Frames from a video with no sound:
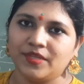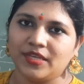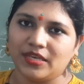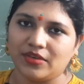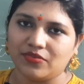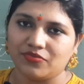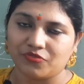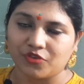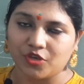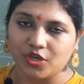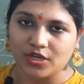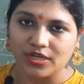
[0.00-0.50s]

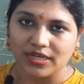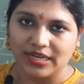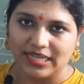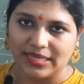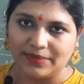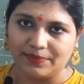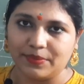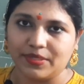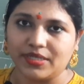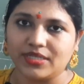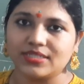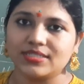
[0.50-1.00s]
If your
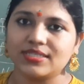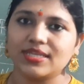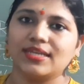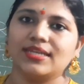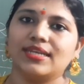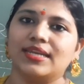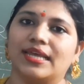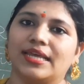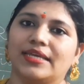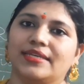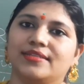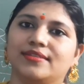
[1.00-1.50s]
neighbors are
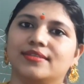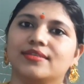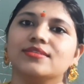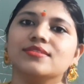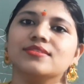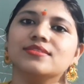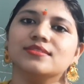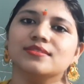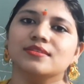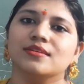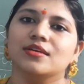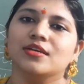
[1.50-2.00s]
like
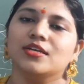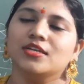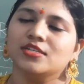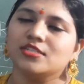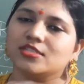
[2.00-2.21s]
this,